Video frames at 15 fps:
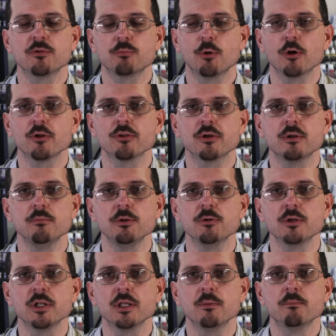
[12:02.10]
as part of the
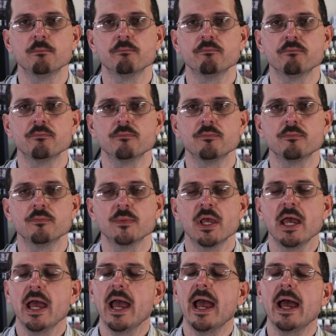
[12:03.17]
community.
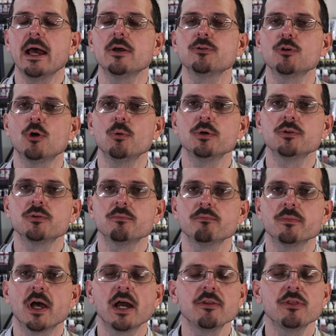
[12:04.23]
As always,
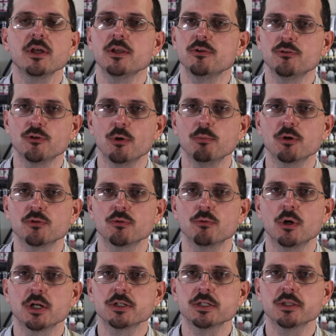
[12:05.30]
I thank you so much for
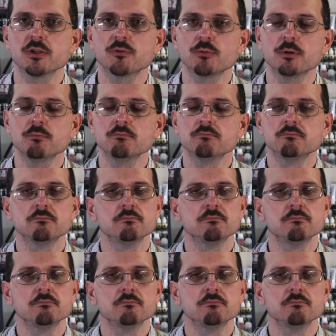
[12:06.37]
watching this one,